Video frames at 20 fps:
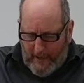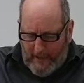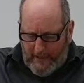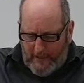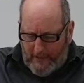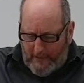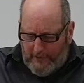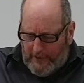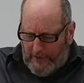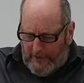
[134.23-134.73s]
are
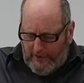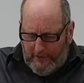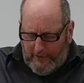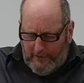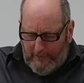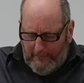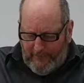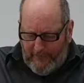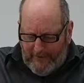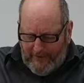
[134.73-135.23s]
you the only
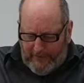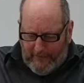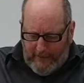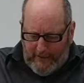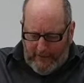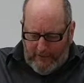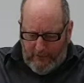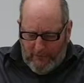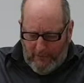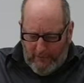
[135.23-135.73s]
one
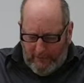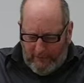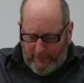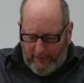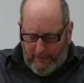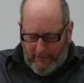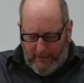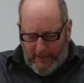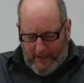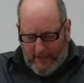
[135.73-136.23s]
visiting
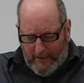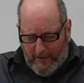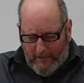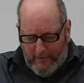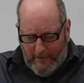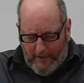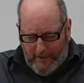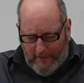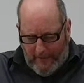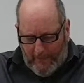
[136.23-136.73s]
Jerusalem and
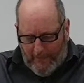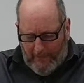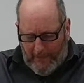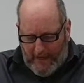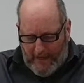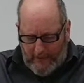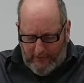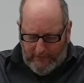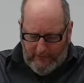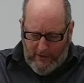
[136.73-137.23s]
unaware of the
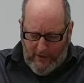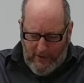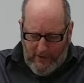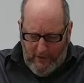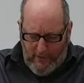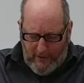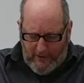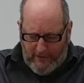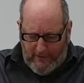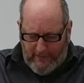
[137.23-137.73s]
things
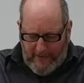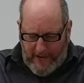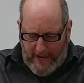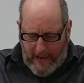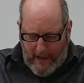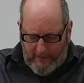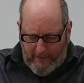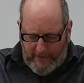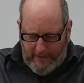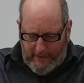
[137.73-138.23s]
which have
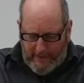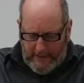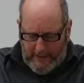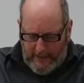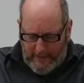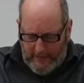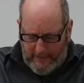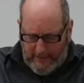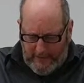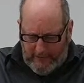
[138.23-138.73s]
happened
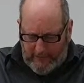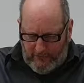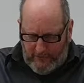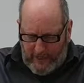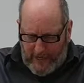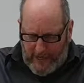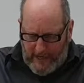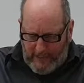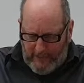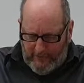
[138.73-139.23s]
here in these
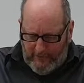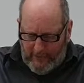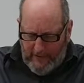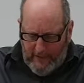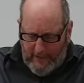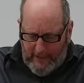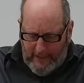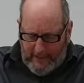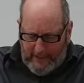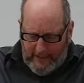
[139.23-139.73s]
days?
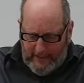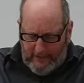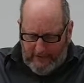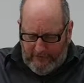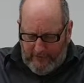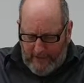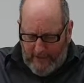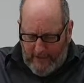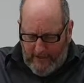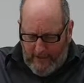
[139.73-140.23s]
And he
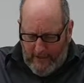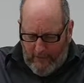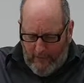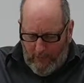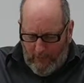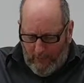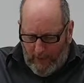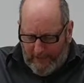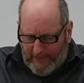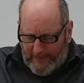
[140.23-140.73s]
said to
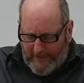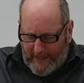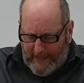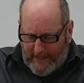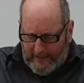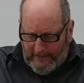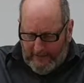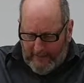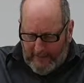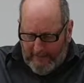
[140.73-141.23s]
them, what
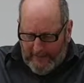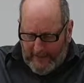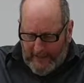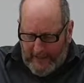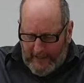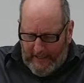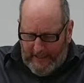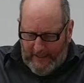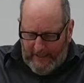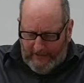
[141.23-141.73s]
things?
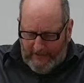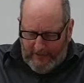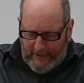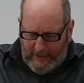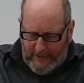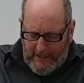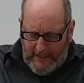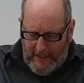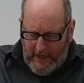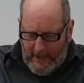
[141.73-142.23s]
And they
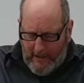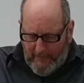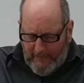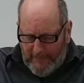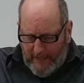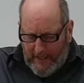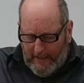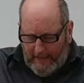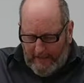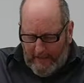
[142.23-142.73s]
said to
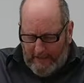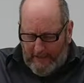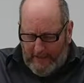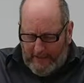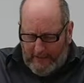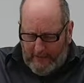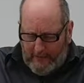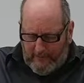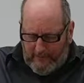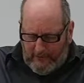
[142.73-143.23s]
him, the
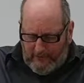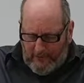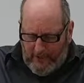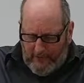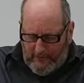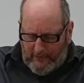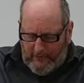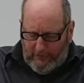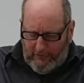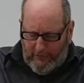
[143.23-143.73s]
things of
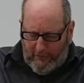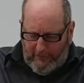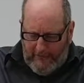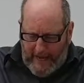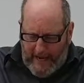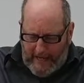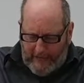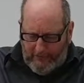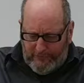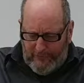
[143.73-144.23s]
Jesus of
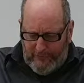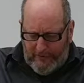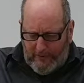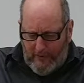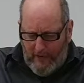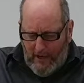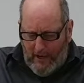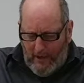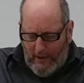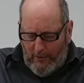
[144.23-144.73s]

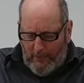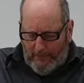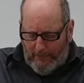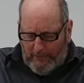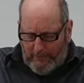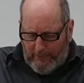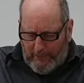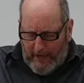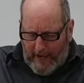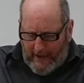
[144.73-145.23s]
Nazareth, who
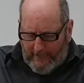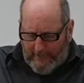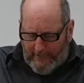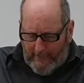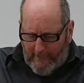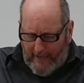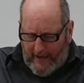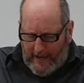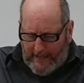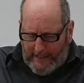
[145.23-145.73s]
was a
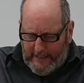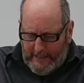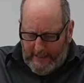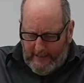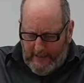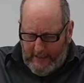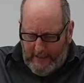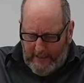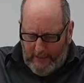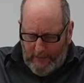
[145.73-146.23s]
prophet, mighty
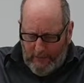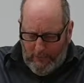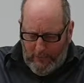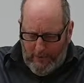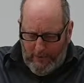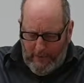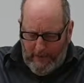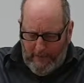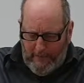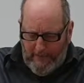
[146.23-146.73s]
in deed and
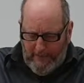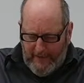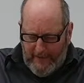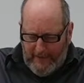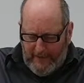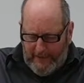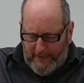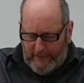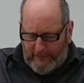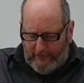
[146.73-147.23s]
word,
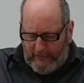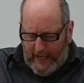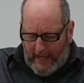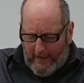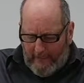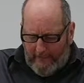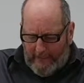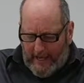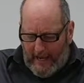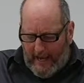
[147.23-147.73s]
in the
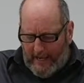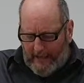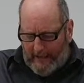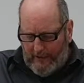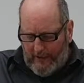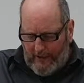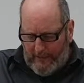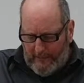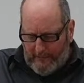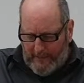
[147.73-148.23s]
sight of God
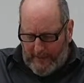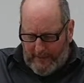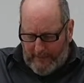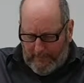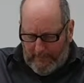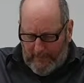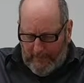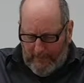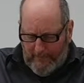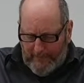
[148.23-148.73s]
and all the
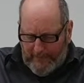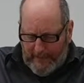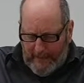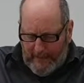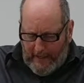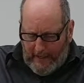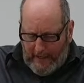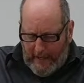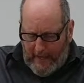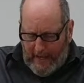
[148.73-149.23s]
people,
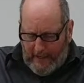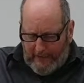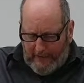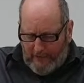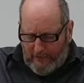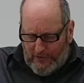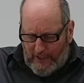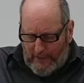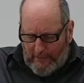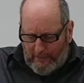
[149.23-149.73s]
and how
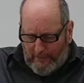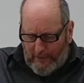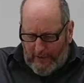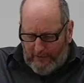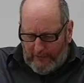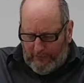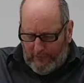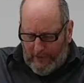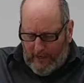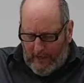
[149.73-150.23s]
the chief
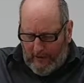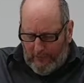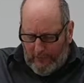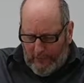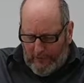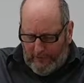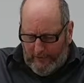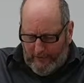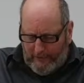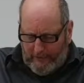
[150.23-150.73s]
priests and all
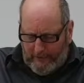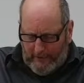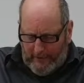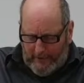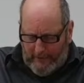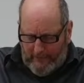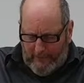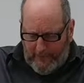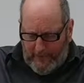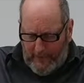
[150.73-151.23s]
rulers
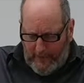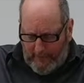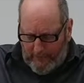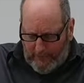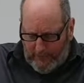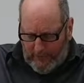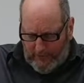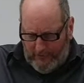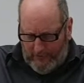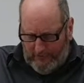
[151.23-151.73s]
delivered
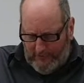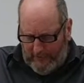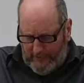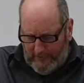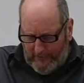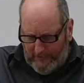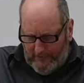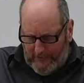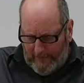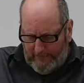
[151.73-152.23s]
him to the
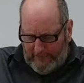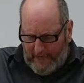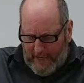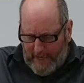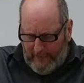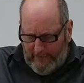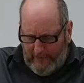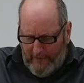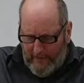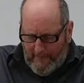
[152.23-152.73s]
sentence of
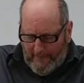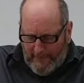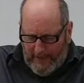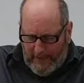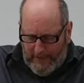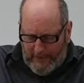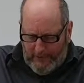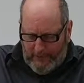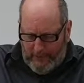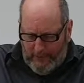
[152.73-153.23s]
death
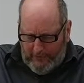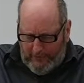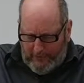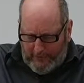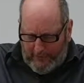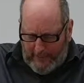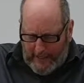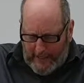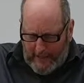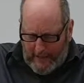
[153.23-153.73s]
and
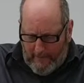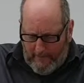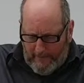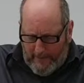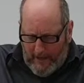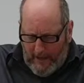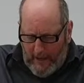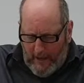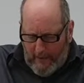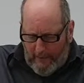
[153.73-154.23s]
crucified him.
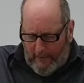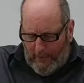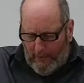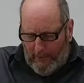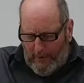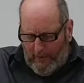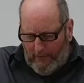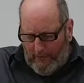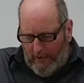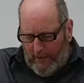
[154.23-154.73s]
But
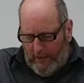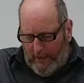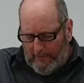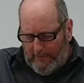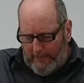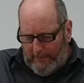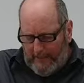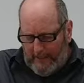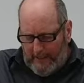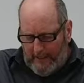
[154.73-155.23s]
we were
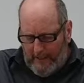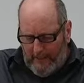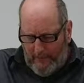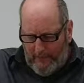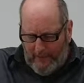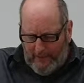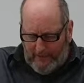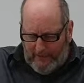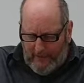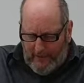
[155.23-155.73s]
hoping that he
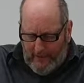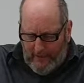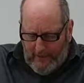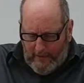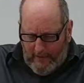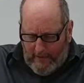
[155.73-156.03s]
was,